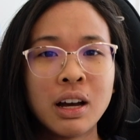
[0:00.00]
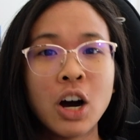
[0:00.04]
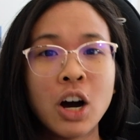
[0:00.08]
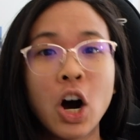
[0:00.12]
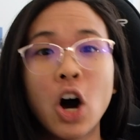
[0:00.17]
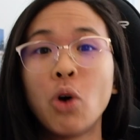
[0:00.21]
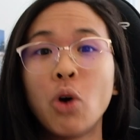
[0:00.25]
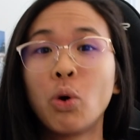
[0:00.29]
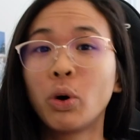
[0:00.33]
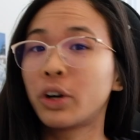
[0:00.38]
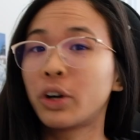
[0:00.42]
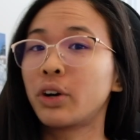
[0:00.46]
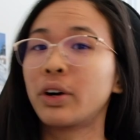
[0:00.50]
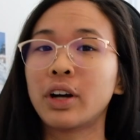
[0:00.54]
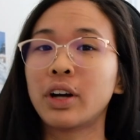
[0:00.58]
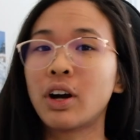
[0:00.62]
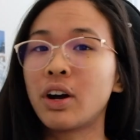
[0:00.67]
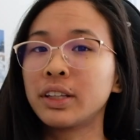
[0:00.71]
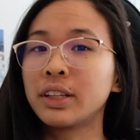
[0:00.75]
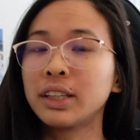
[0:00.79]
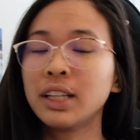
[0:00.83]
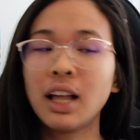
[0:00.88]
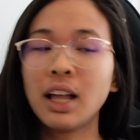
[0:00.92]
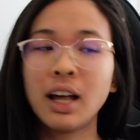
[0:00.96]
ordering
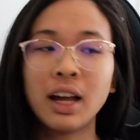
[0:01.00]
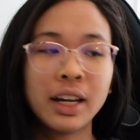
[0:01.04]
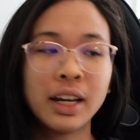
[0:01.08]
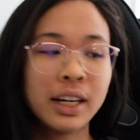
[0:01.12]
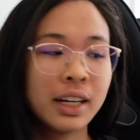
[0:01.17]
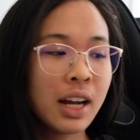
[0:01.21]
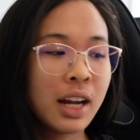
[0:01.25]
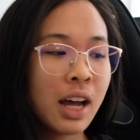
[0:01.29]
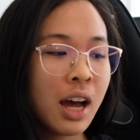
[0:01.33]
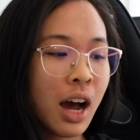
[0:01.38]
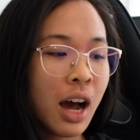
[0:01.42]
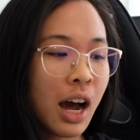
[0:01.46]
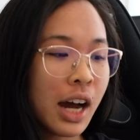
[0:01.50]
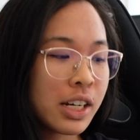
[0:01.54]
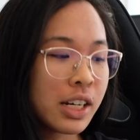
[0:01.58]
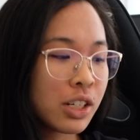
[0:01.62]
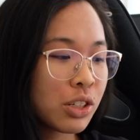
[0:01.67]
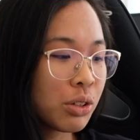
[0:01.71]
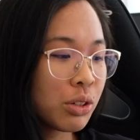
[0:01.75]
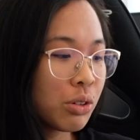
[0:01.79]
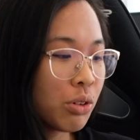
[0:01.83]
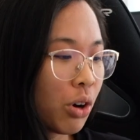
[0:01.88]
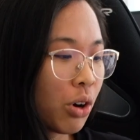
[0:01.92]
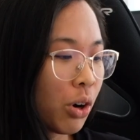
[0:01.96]
online. I
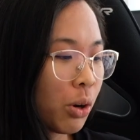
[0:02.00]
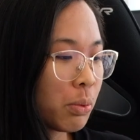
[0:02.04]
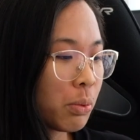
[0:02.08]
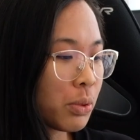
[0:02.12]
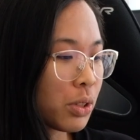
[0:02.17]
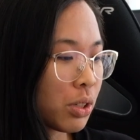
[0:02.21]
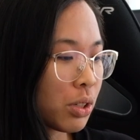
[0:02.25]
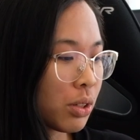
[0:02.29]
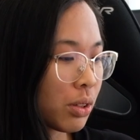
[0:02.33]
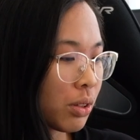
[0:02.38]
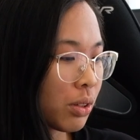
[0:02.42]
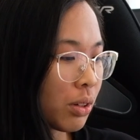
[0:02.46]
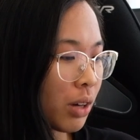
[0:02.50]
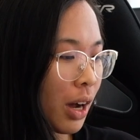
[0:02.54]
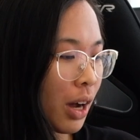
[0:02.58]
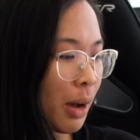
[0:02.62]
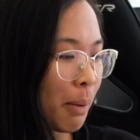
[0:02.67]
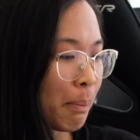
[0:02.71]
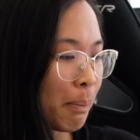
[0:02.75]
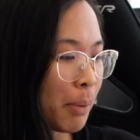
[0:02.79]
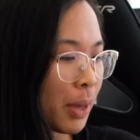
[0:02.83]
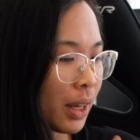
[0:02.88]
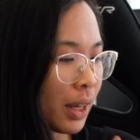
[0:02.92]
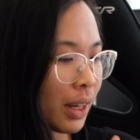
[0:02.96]
do hope to
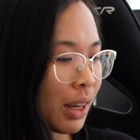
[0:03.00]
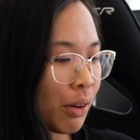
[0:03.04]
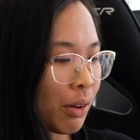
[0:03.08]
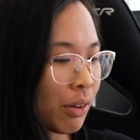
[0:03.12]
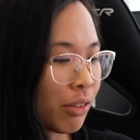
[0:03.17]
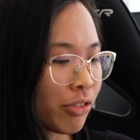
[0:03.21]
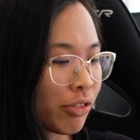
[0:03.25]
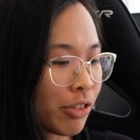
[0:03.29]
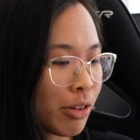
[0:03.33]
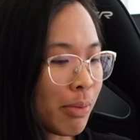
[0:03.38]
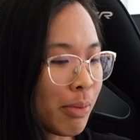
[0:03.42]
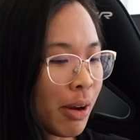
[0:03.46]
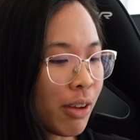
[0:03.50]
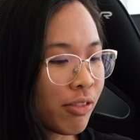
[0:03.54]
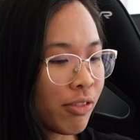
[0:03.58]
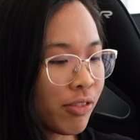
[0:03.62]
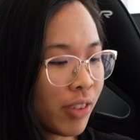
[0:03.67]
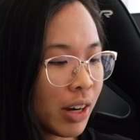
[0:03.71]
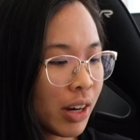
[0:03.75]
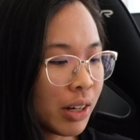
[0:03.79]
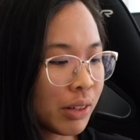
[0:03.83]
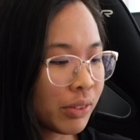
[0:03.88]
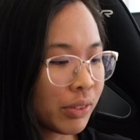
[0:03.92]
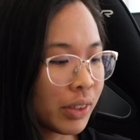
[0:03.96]
pick out a few of my
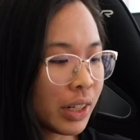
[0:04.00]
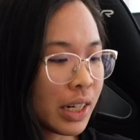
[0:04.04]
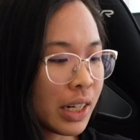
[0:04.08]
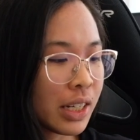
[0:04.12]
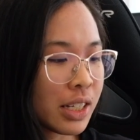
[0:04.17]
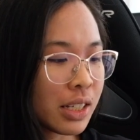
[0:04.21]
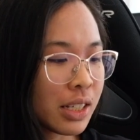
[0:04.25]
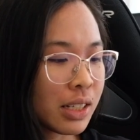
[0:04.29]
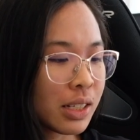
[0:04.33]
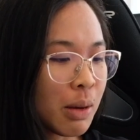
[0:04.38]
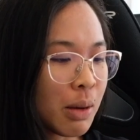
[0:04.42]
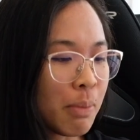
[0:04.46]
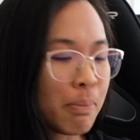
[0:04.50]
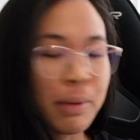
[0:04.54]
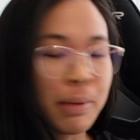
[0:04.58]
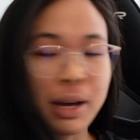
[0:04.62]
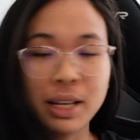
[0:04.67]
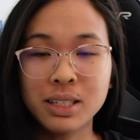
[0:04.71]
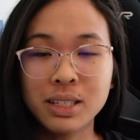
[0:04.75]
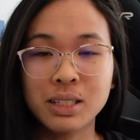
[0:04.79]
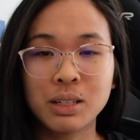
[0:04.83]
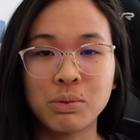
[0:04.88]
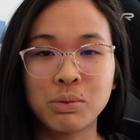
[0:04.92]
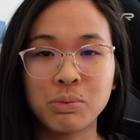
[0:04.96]
favorites, some
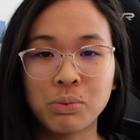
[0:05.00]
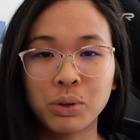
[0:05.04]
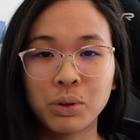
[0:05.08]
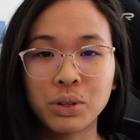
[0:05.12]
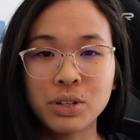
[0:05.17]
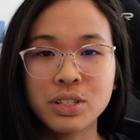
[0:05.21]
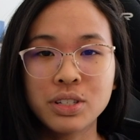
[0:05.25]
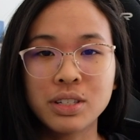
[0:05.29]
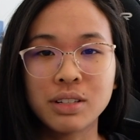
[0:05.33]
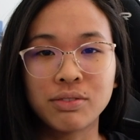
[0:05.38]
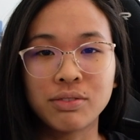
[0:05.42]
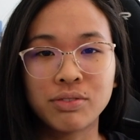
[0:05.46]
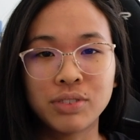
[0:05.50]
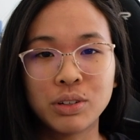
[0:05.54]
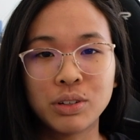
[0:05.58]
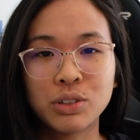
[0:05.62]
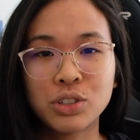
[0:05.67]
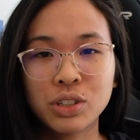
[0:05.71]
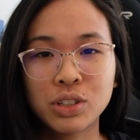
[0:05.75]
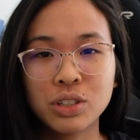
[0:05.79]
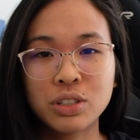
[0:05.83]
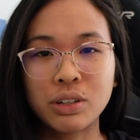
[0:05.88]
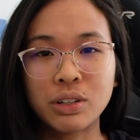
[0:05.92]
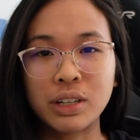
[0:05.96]
best and worst in the
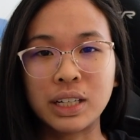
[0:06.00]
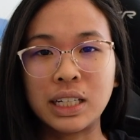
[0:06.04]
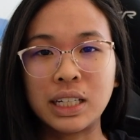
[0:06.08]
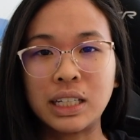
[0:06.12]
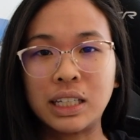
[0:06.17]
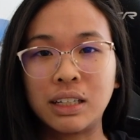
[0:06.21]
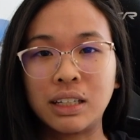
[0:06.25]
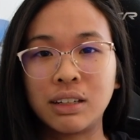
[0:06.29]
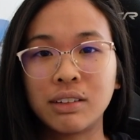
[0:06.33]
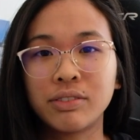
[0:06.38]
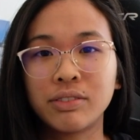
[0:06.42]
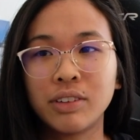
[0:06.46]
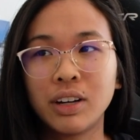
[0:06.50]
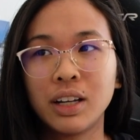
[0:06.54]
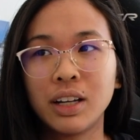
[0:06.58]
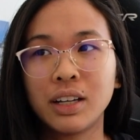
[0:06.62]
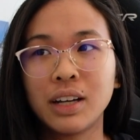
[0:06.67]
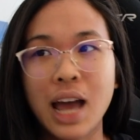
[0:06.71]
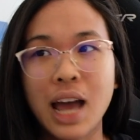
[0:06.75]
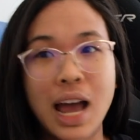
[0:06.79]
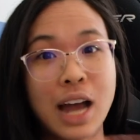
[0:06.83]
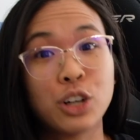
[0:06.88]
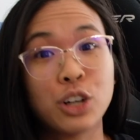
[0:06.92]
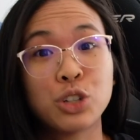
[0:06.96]
future, so I can give an
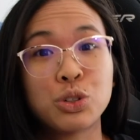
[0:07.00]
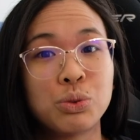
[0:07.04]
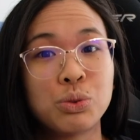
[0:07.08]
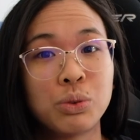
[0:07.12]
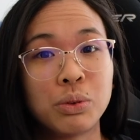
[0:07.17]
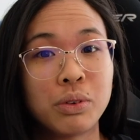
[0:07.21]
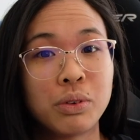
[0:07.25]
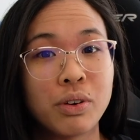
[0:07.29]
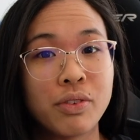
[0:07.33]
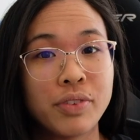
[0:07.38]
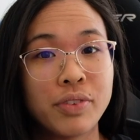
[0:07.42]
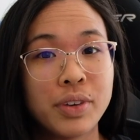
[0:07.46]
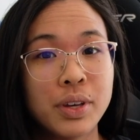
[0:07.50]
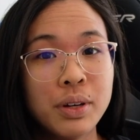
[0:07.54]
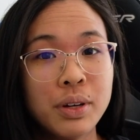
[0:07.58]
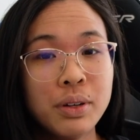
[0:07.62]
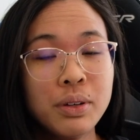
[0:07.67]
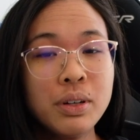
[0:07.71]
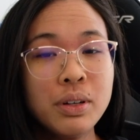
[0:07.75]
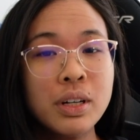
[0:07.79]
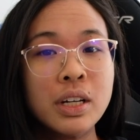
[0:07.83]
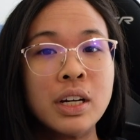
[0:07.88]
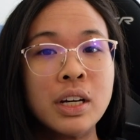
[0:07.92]
actual review.